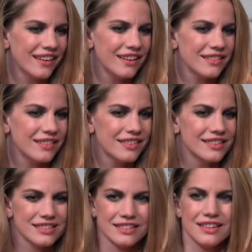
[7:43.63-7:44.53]
in
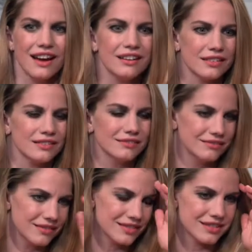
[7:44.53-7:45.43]
this entire
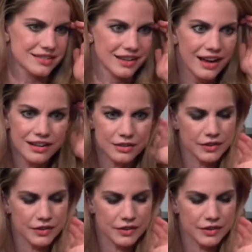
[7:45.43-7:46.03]
society